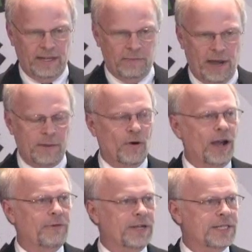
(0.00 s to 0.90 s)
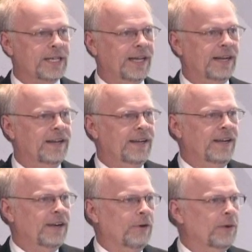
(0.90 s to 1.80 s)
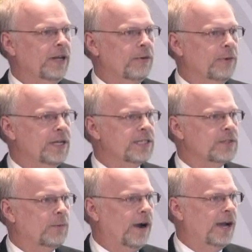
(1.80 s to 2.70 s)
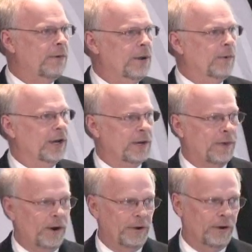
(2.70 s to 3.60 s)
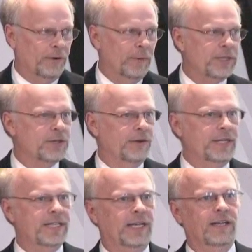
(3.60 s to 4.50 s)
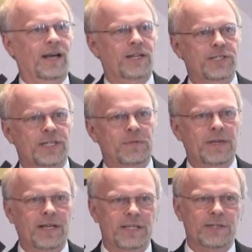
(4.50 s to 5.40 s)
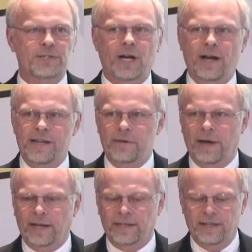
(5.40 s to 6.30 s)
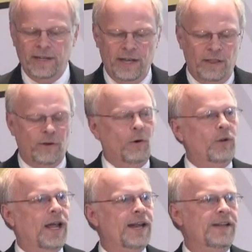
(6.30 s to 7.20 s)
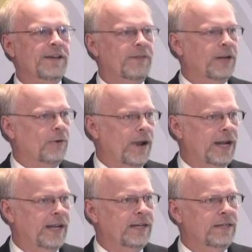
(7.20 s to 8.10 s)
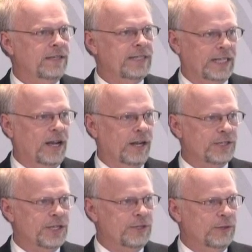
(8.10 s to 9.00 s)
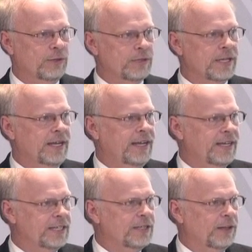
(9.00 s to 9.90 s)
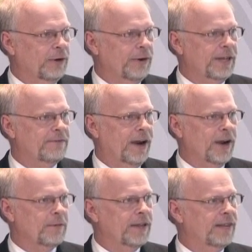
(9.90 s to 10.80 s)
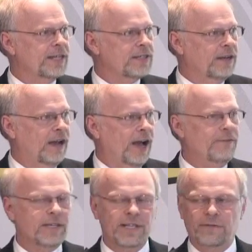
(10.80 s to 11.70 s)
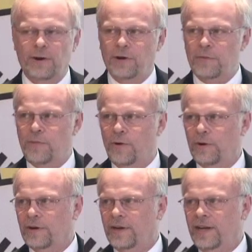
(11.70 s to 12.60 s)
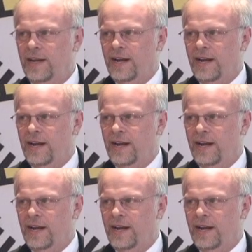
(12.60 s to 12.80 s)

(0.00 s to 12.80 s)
Mike Broderick said are really the reasons why we wanted to partner with Turning Technologies, because they're talking about the whole idea of integrating technology tools into the learning environment, and that's obviously very important.